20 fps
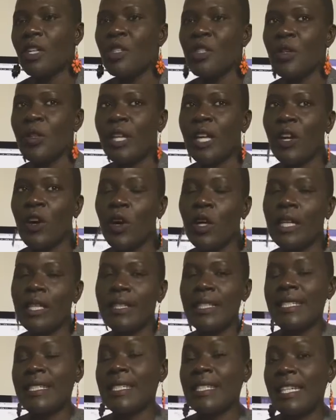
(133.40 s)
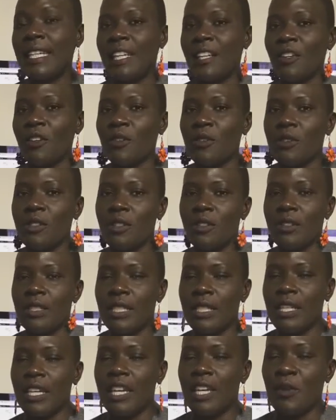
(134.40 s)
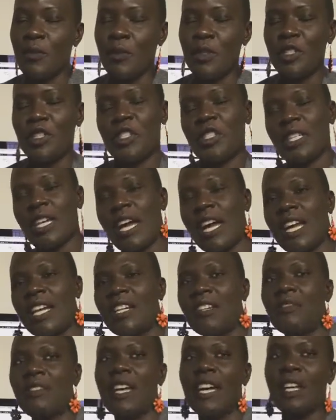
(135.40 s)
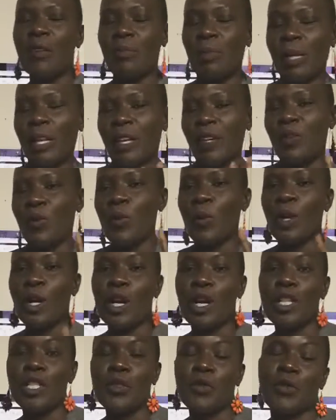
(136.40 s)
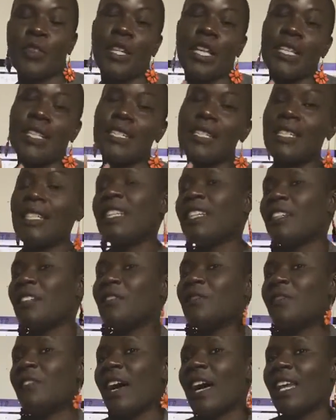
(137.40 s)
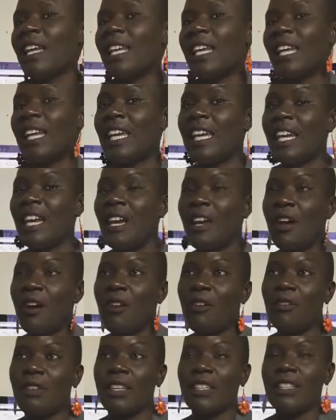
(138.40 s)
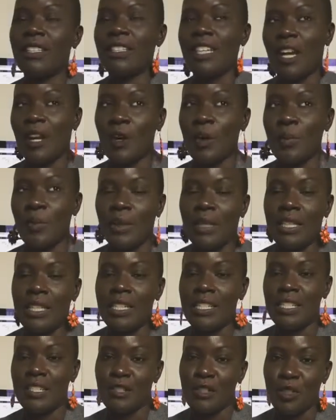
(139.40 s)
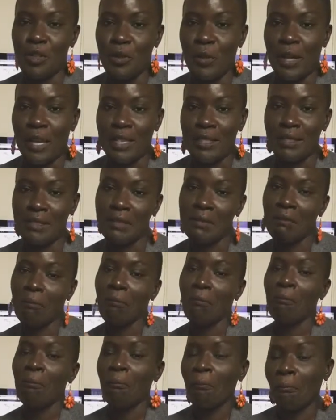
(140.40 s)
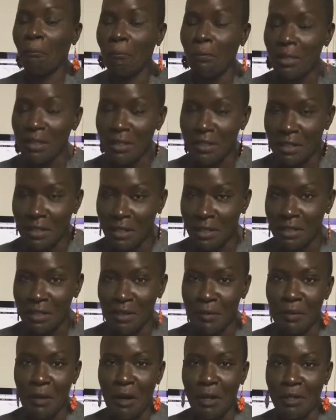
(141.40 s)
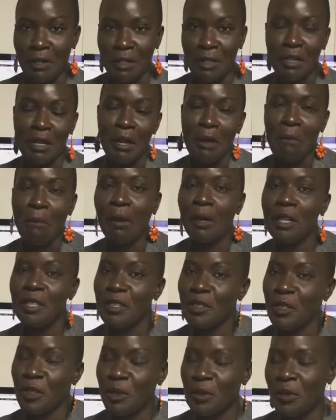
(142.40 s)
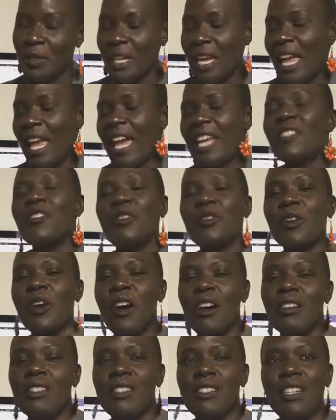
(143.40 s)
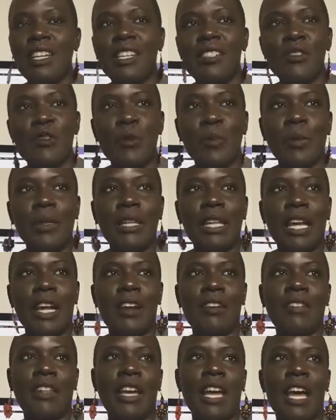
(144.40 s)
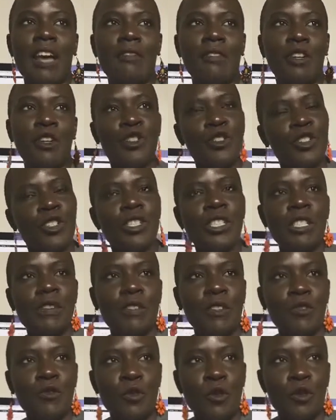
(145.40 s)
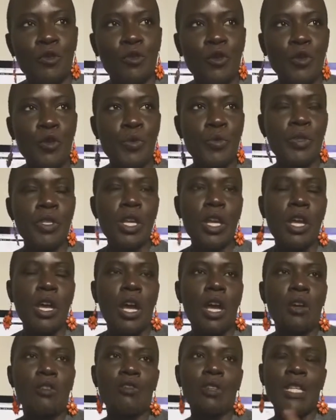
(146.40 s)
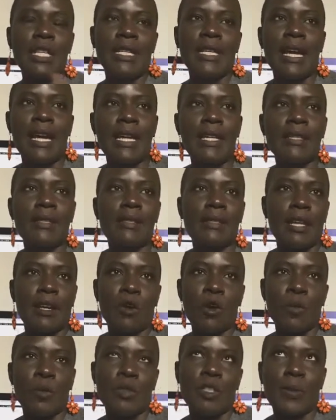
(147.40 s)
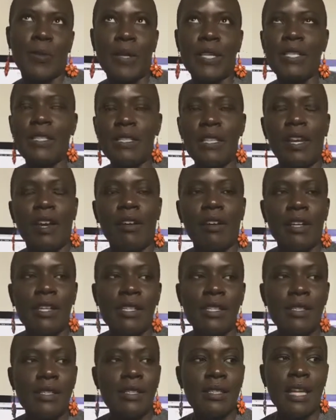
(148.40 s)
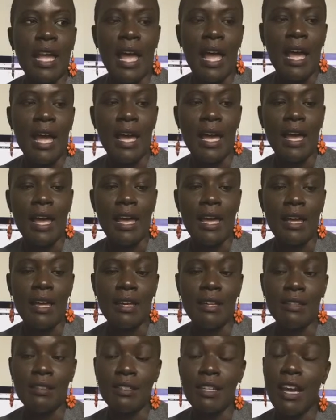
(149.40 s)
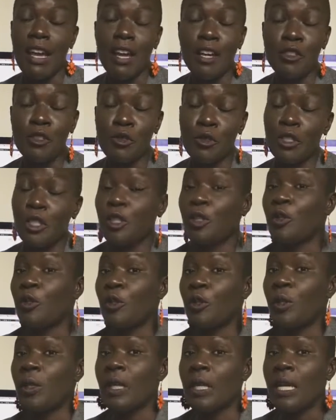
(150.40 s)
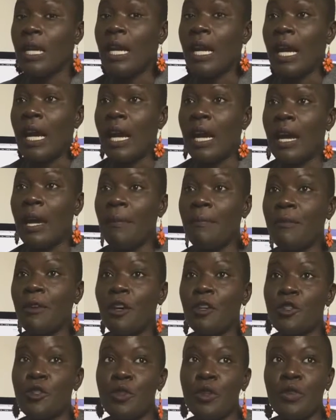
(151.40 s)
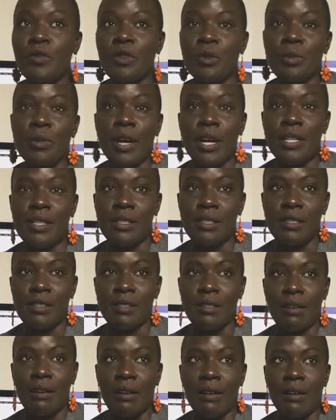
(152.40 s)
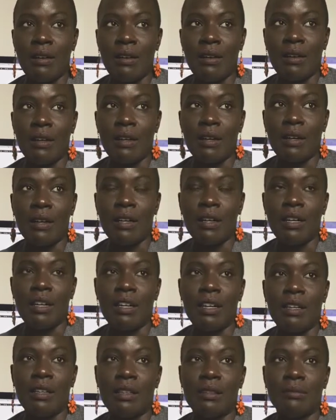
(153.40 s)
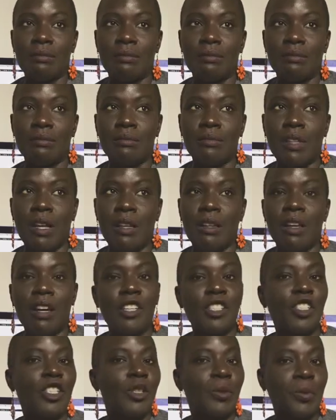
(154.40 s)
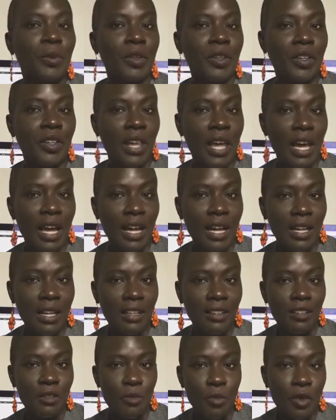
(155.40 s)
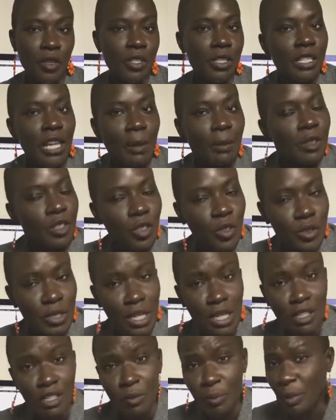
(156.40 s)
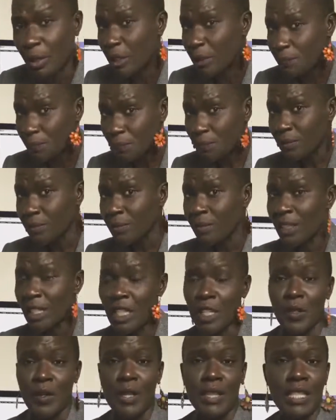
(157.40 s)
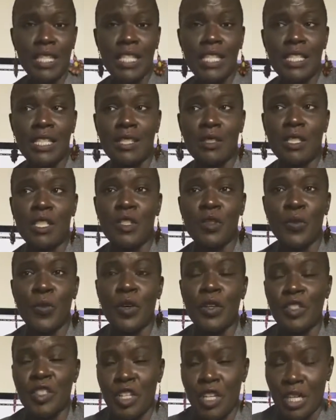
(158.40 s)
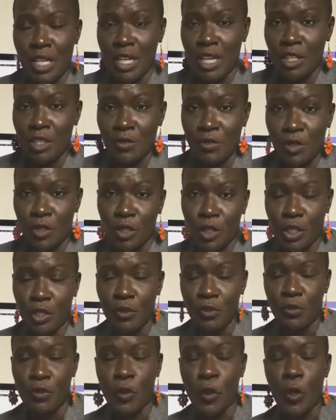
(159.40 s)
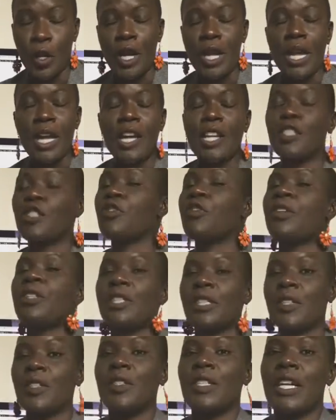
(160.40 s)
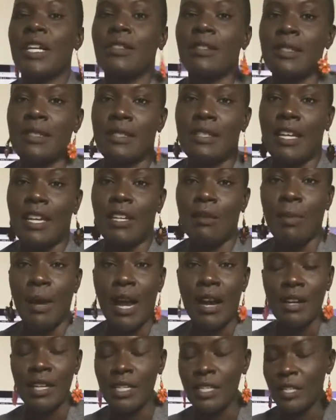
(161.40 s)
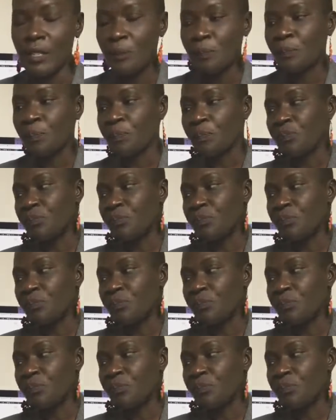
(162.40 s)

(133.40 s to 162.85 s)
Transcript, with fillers: So they call it the Silicon Sentier, which is kind of like a play on words for like the Silicon Valley, like the tech companies in the US. It's a lot smaller, but it's cute. And so the Hoxton has opened there. They have 174 rooms, a really nice like open space terrace, and yeah, it's really cool. I'm not sure if the prices are a lot cheaper than the more established hotels, but you know, I think it's worth checking out if you're looking for a trendy hotel to stay in Paris.